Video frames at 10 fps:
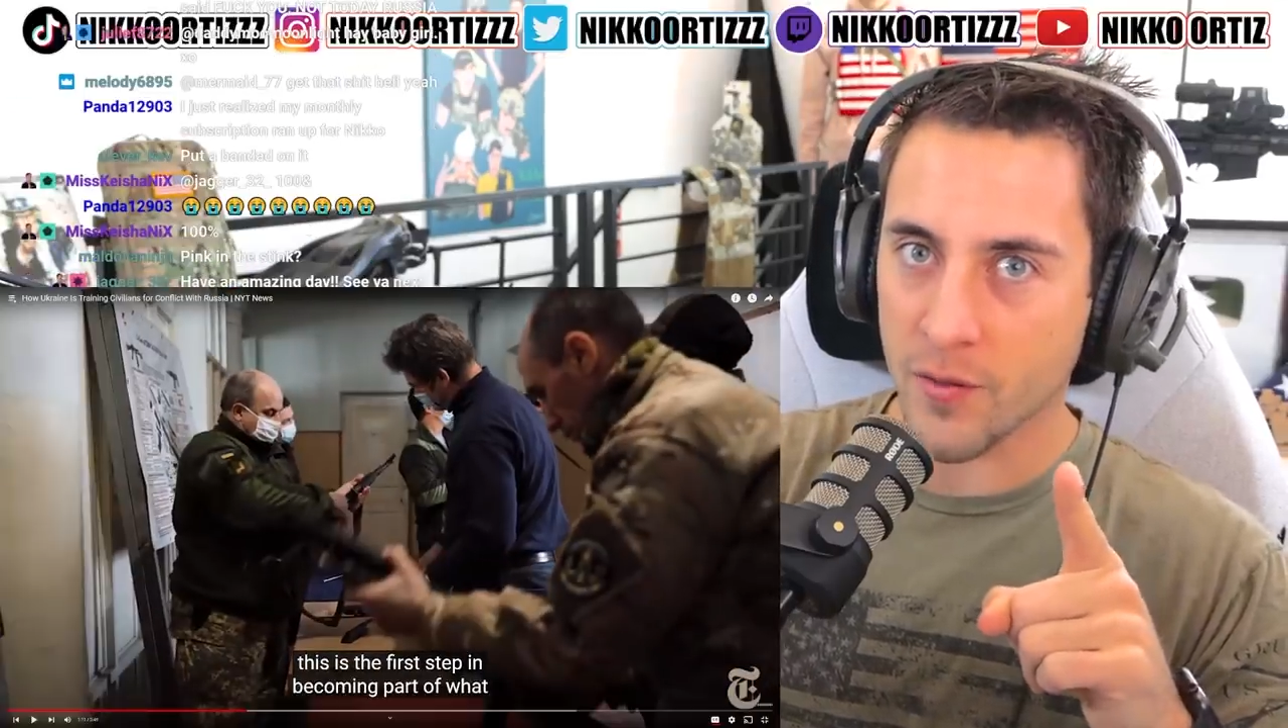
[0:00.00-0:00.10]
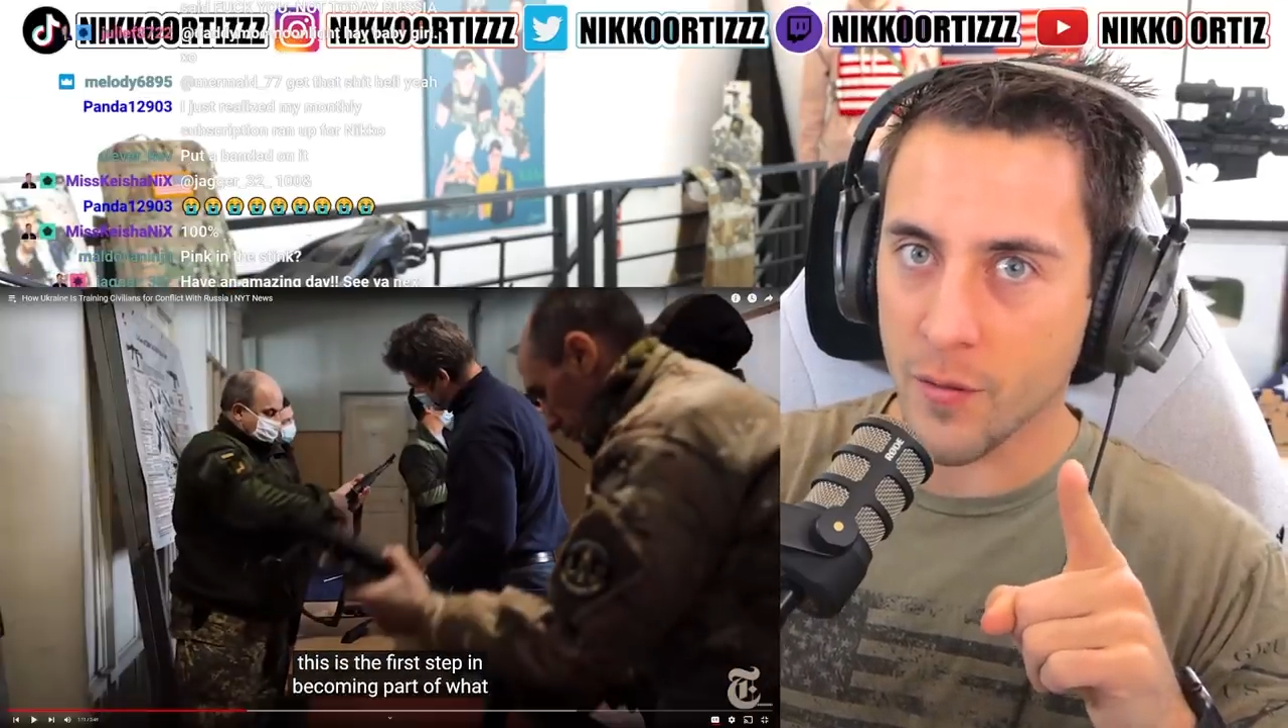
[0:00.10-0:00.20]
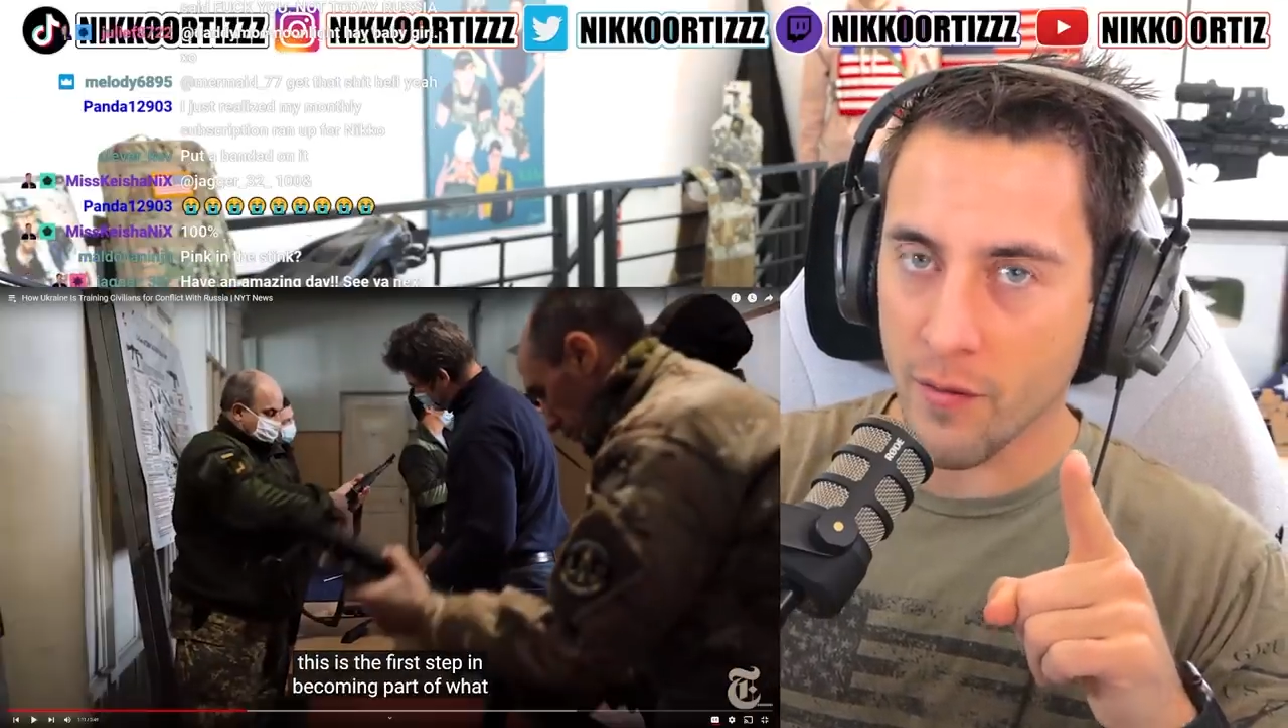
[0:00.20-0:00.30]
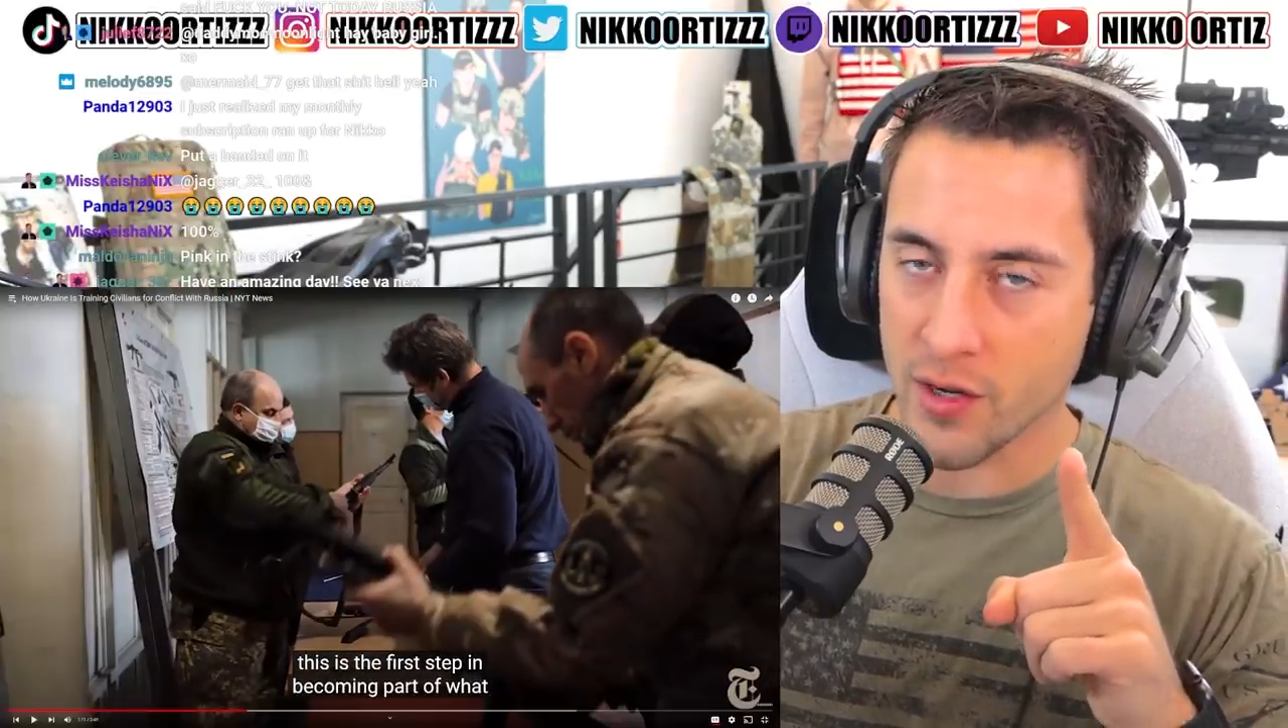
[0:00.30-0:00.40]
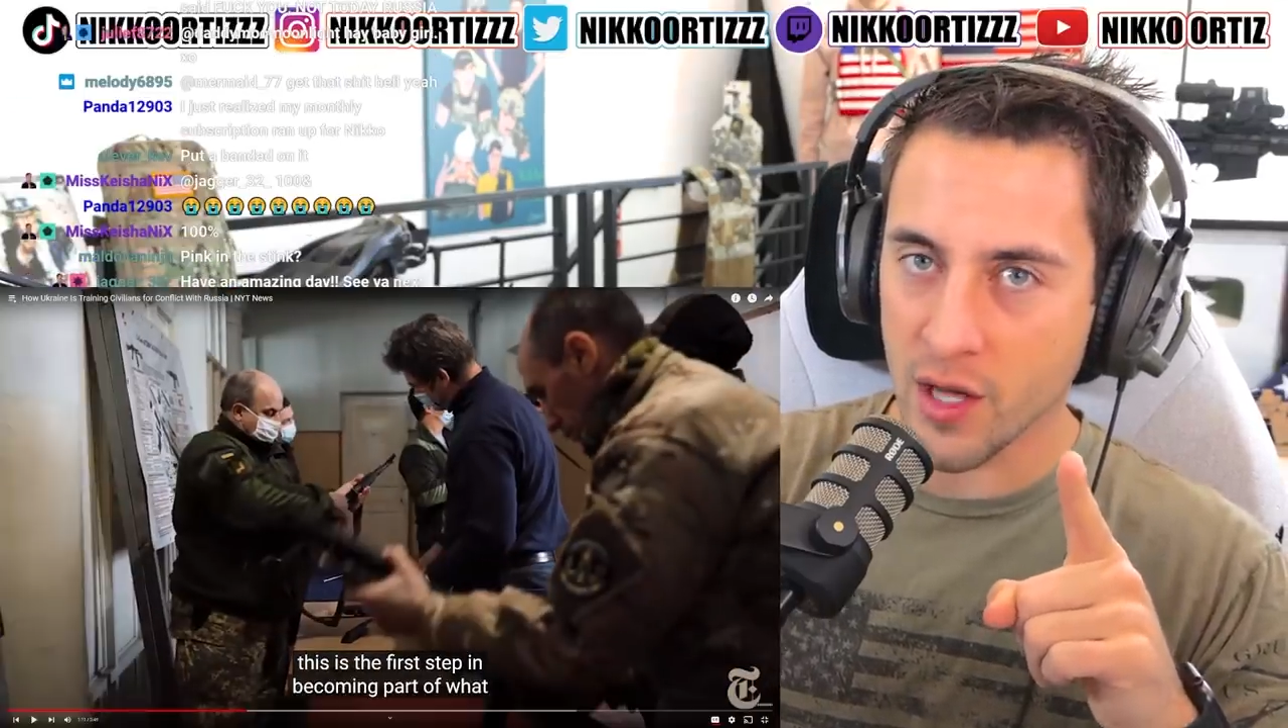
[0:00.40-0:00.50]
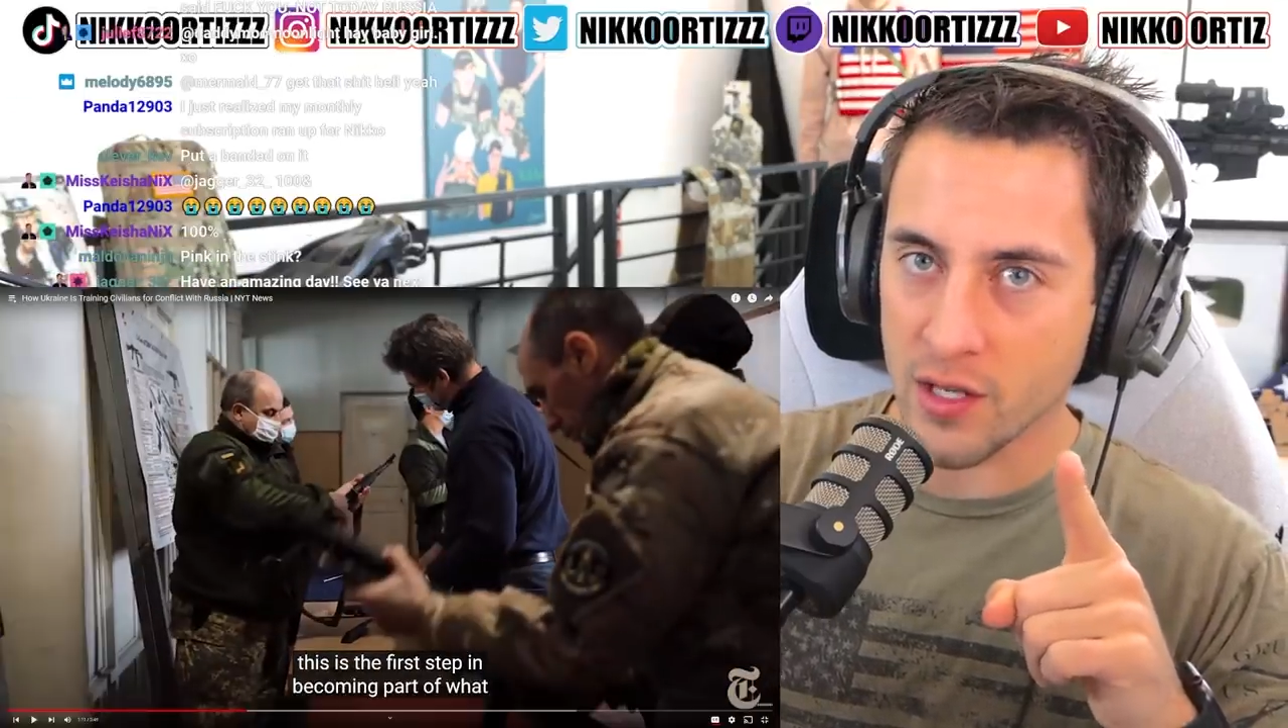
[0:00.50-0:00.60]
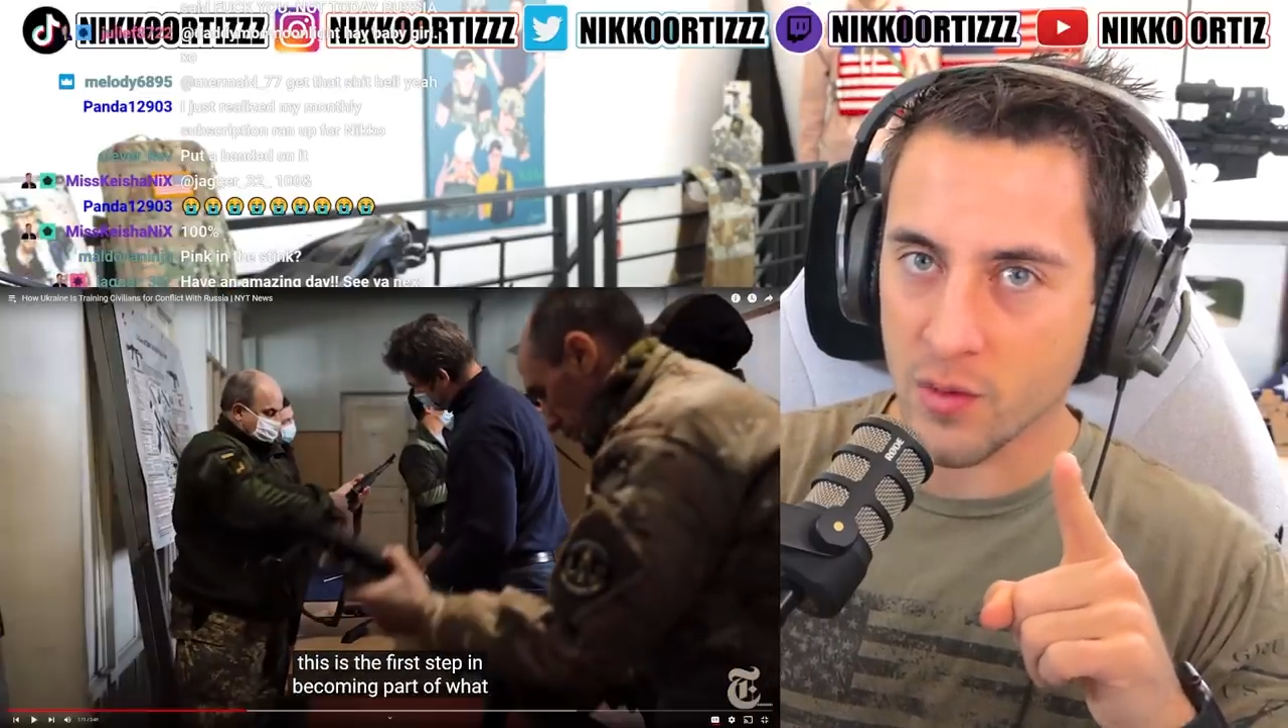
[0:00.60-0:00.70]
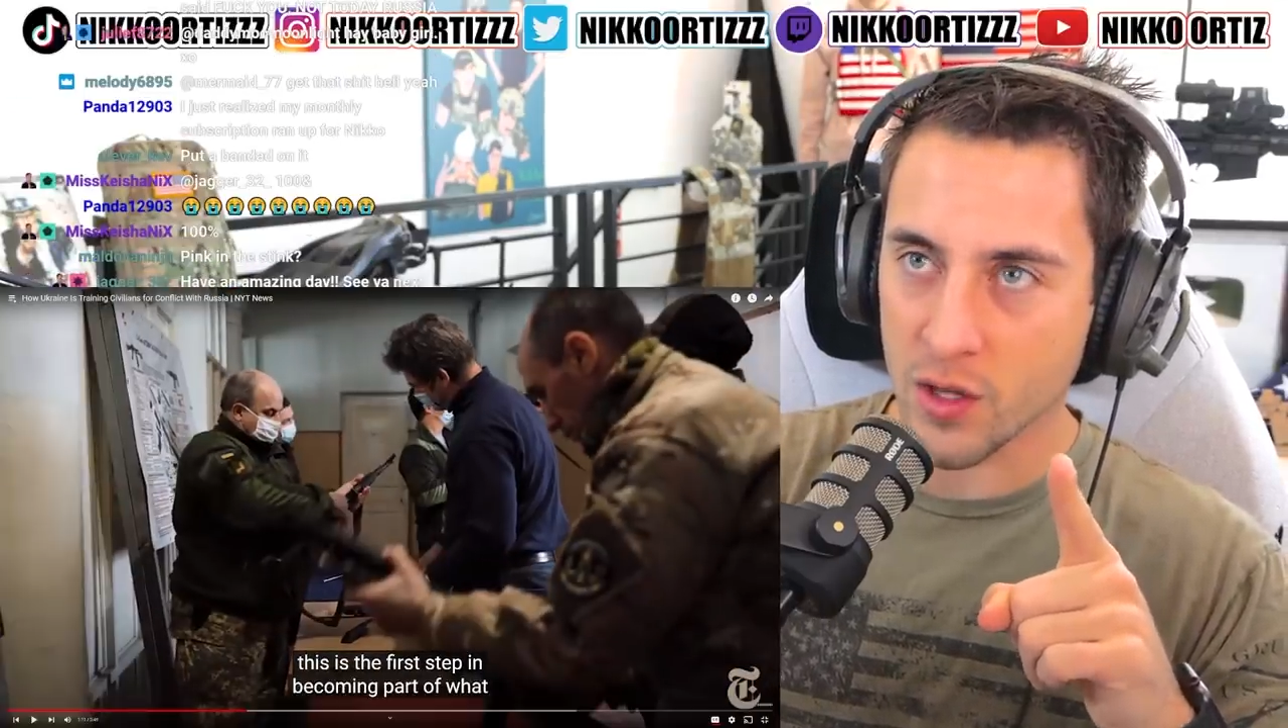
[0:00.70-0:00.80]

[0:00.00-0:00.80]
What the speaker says: if you've ever done this